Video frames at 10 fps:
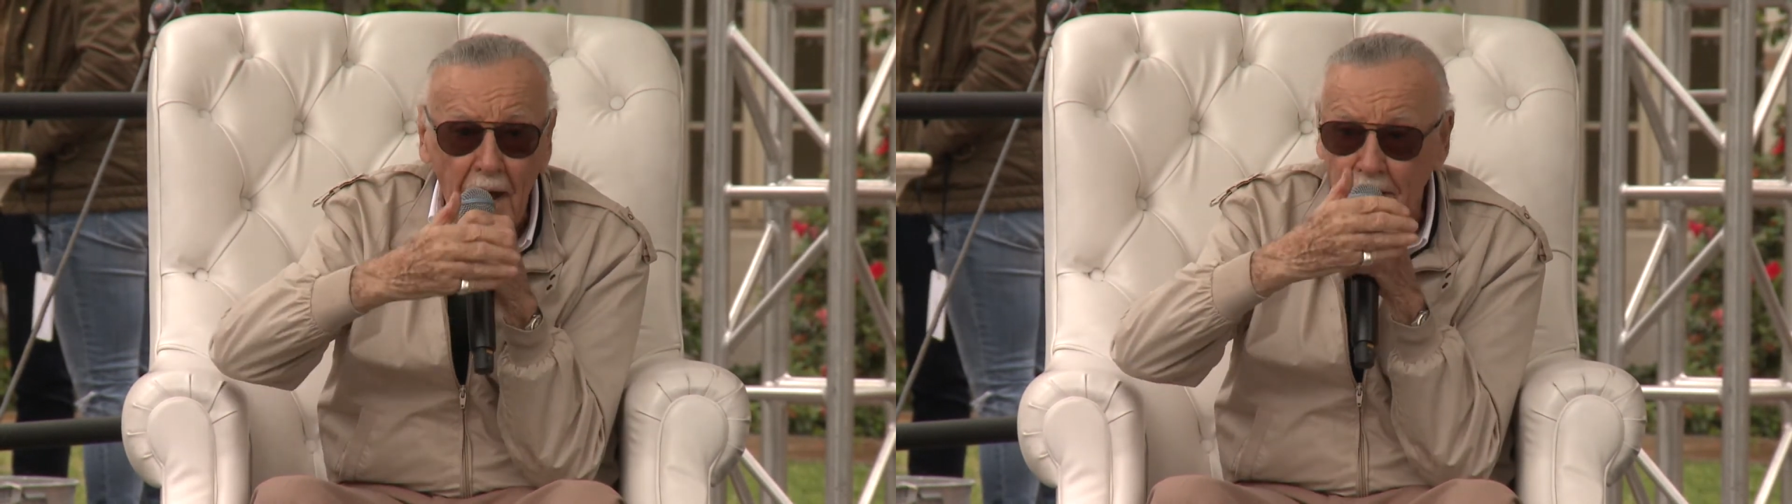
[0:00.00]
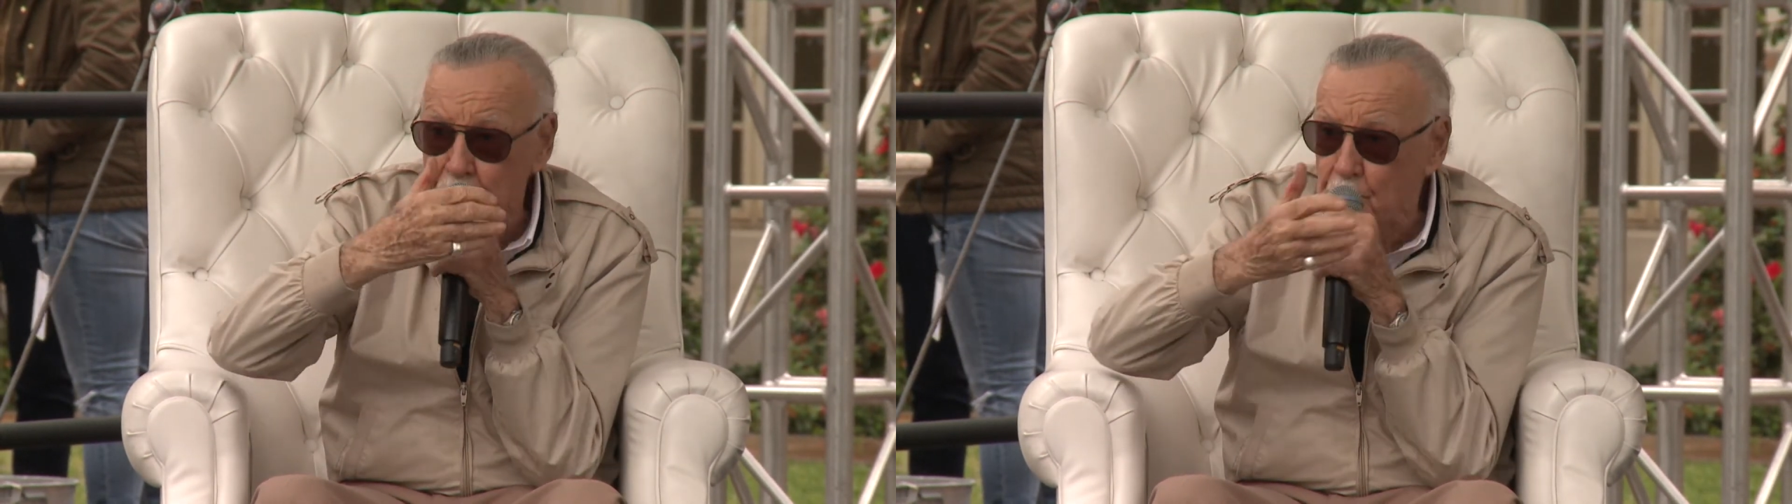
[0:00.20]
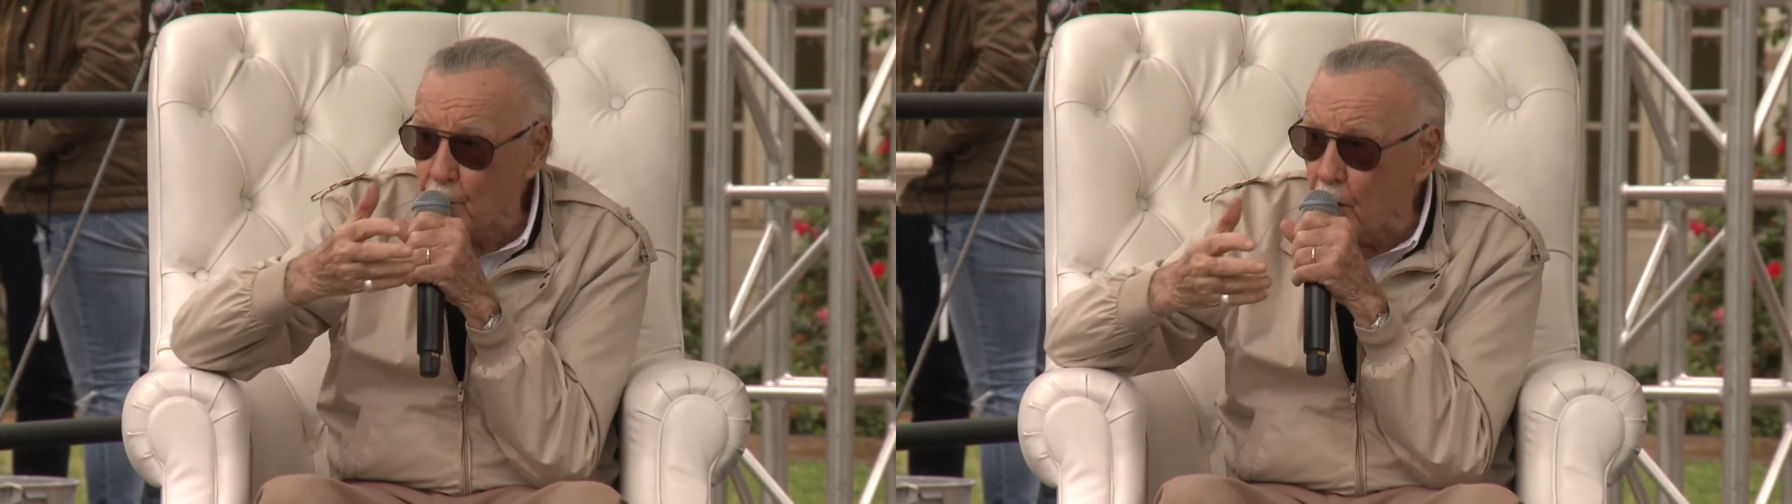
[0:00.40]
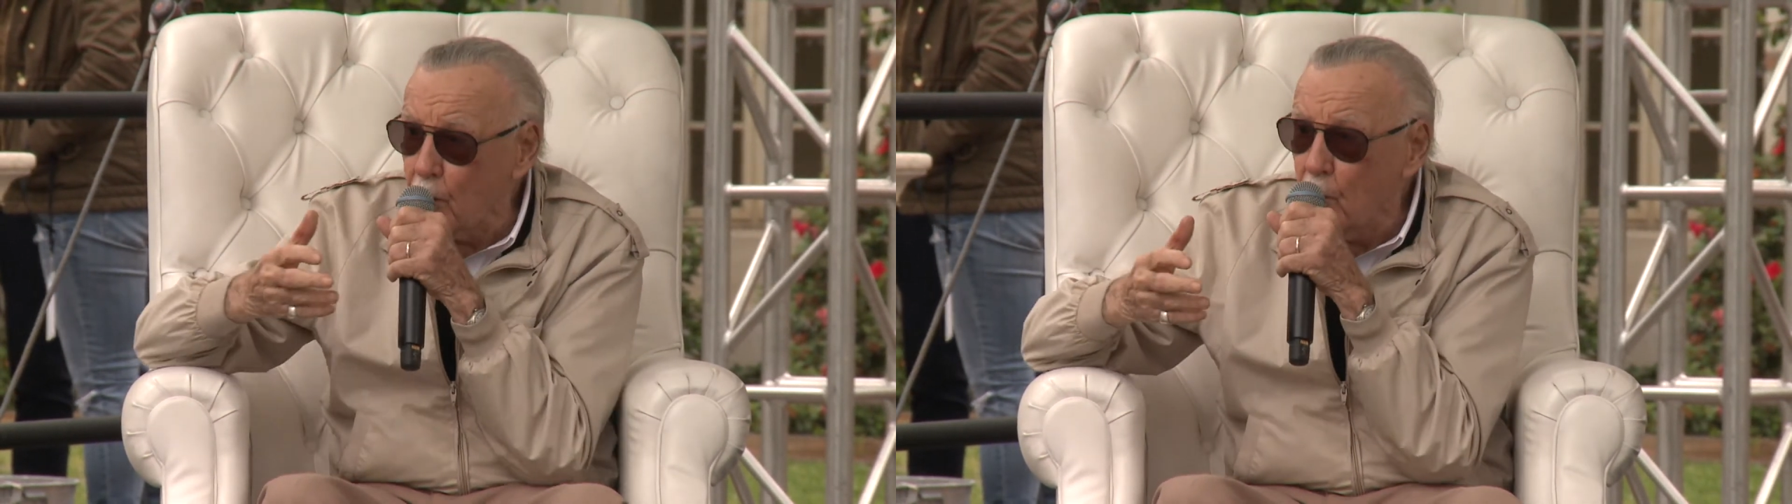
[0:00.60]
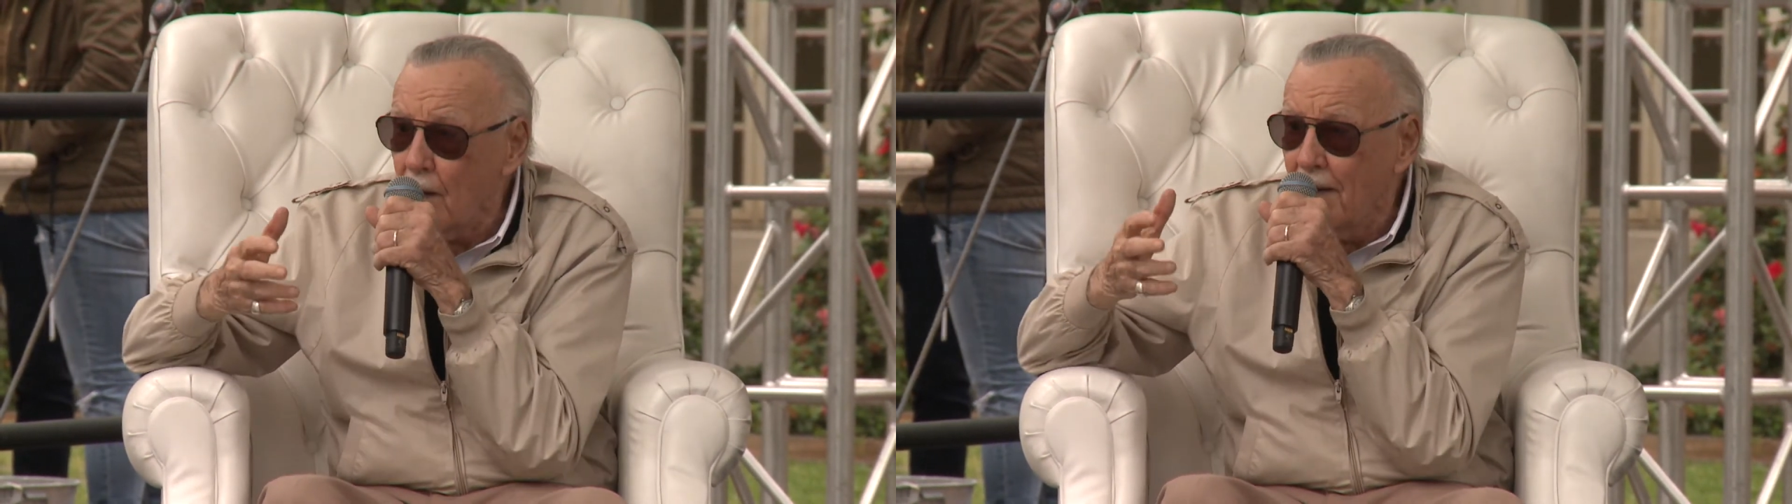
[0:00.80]

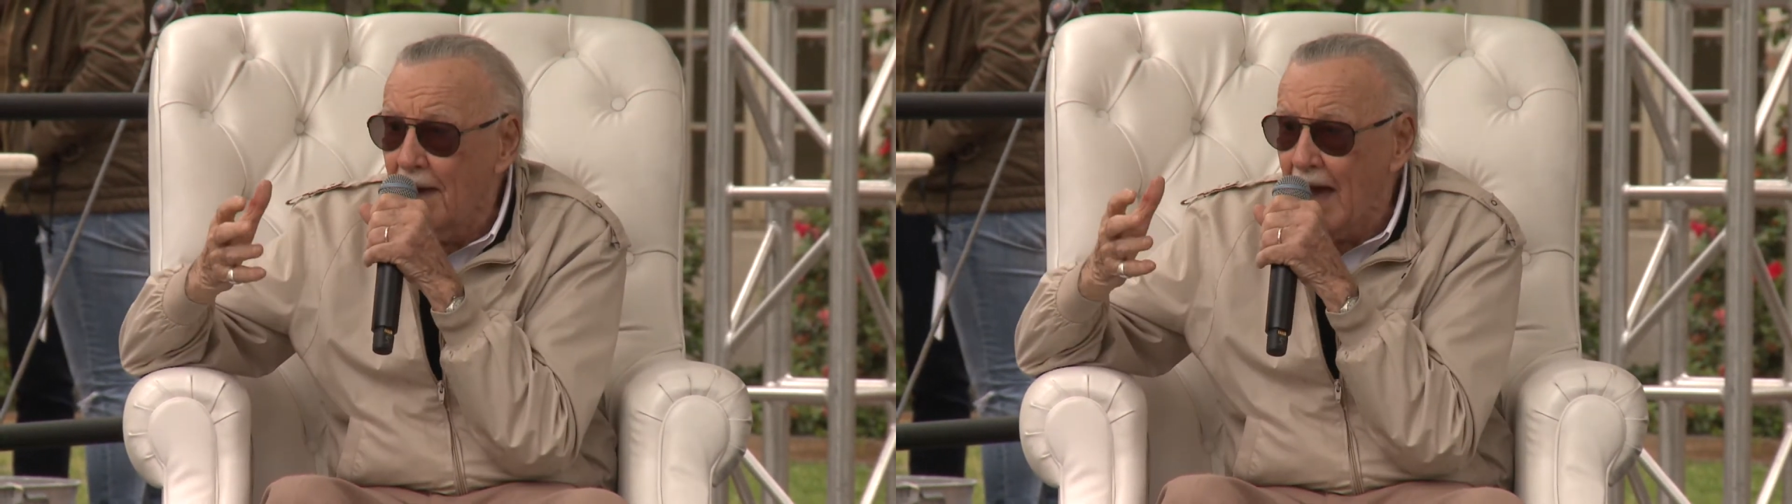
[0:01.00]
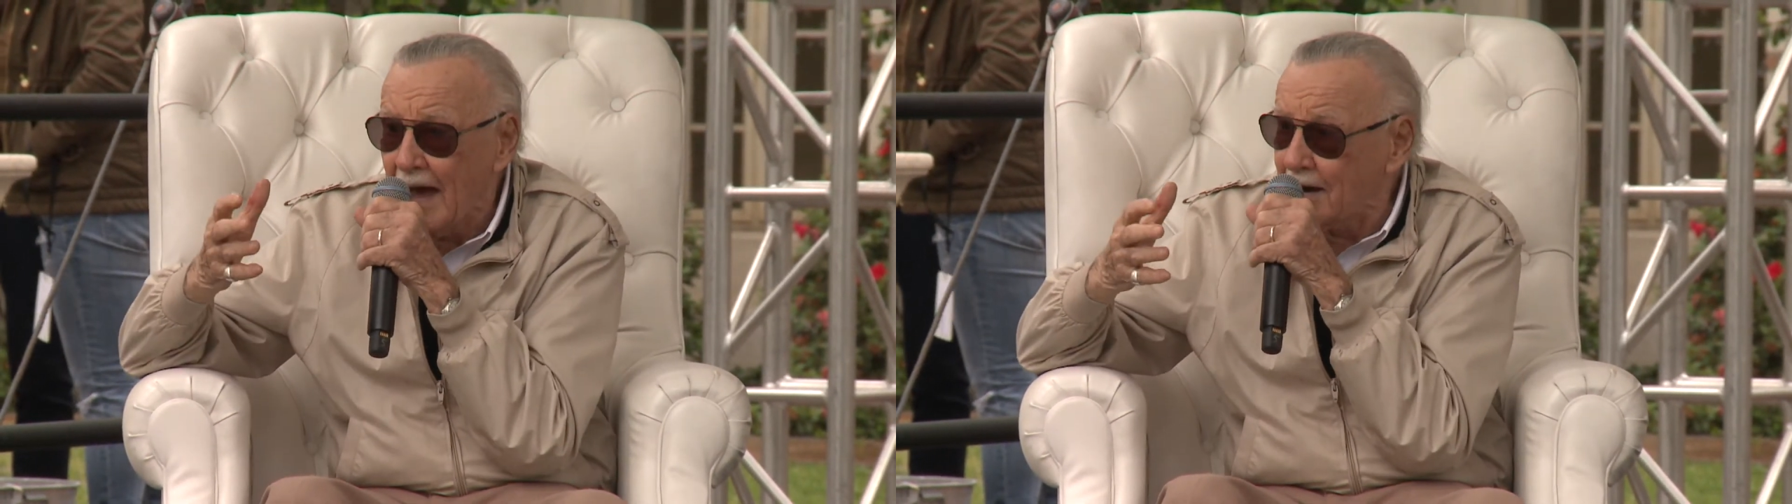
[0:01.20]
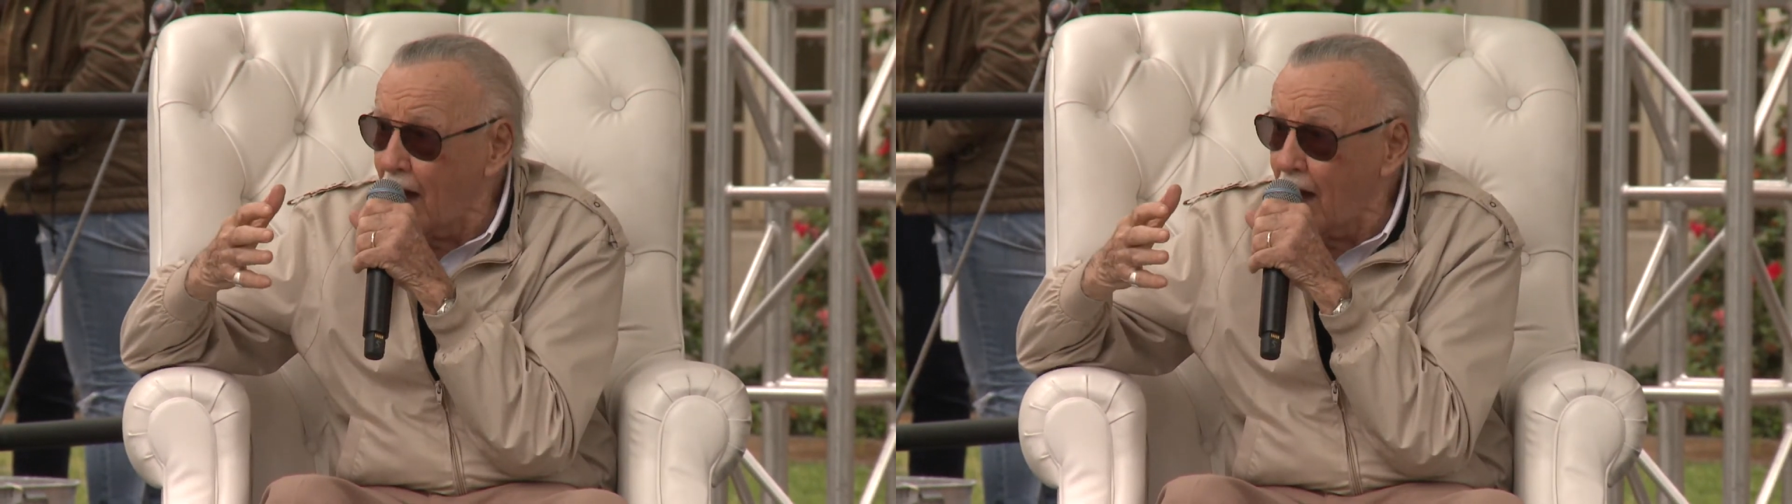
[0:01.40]
and